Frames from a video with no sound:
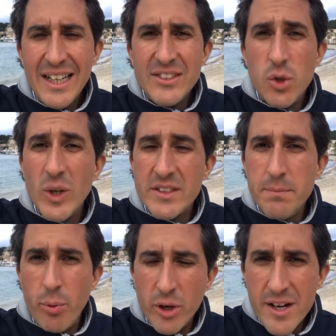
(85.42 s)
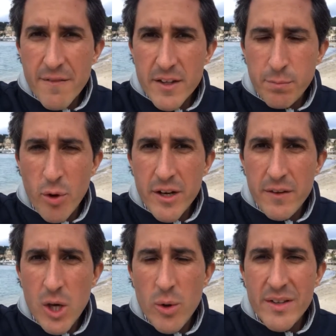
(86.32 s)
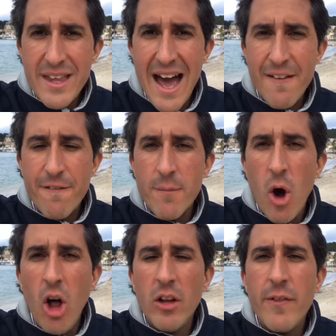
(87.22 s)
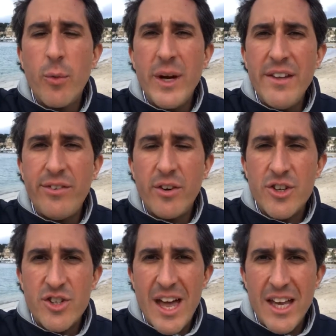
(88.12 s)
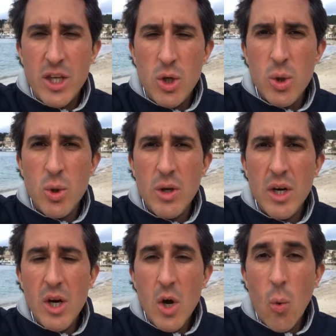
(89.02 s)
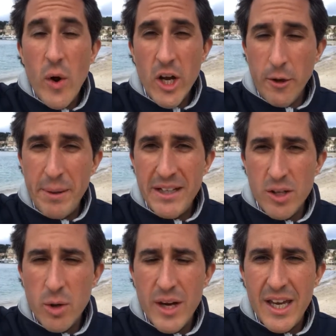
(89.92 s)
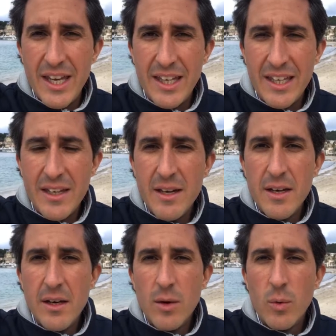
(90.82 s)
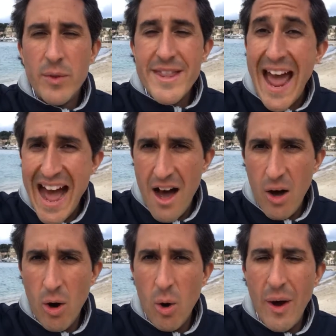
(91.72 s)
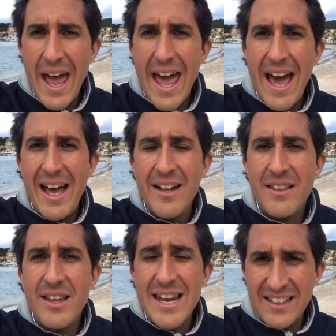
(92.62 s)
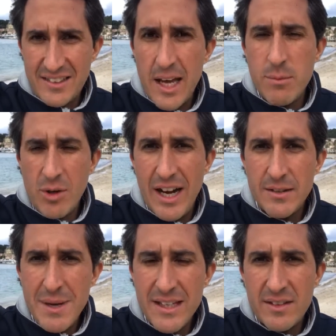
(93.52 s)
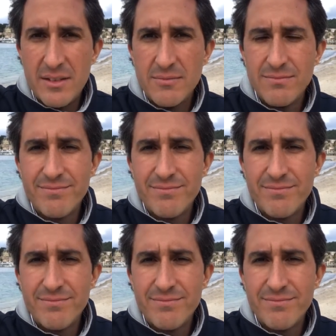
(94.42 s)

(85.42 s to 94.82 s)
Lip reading: And so what's important of this point of view is that from all of the research that you will be doing now and the next time you guys meet,